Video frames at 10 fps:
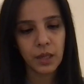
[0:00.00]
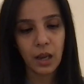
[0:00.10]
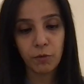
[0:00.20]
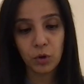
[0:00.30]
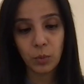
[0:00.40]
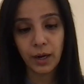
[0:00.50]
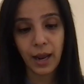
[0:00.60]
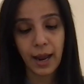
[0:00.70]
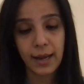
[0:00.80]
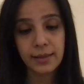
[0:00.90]
Everyone
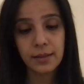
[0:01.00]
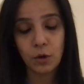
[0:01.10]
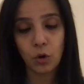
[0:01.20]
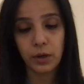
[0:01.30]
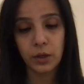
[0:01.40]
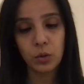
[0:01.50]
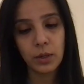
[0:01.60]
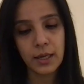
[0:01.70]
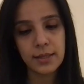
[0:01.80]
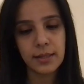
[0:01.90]
acts according to
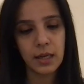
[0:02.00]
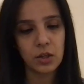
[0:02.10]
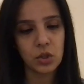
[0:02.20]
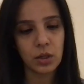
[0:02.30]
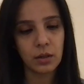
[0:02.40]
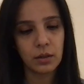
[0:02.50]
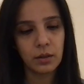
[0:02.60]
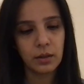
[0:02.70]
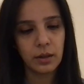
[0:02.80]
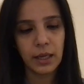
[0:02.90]
his nature.
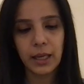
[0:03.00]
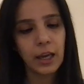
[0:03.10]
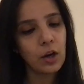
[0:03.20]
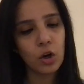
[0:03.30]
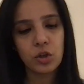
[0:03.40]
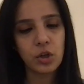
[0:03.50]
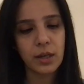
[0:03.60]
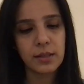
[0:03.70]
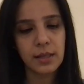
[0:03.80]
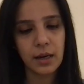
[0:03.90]
He cannot
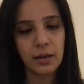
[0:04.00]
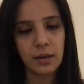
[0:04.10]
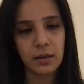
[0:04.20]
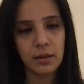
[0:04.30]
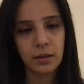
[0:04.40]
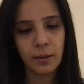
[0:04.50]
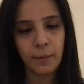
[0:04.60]
transcend it.